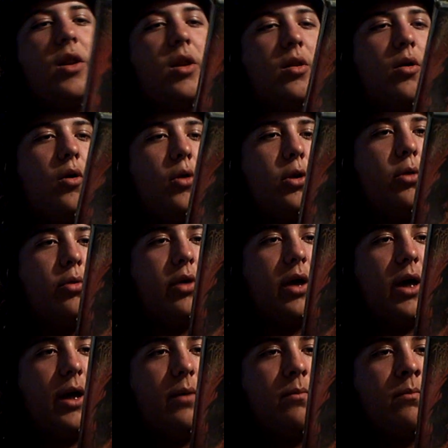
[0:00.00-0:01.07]
This has also
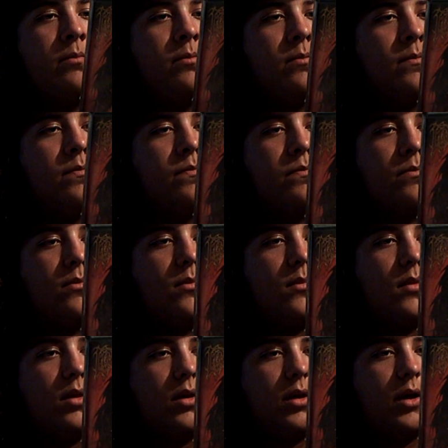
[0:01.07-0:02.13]
got
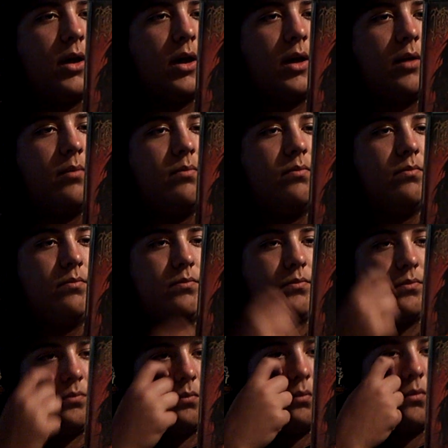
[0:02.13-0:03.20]
uh,
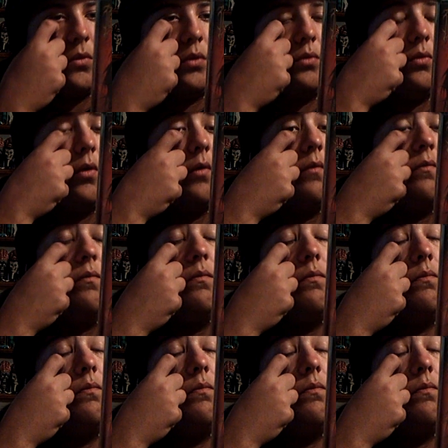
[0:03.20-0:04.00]
a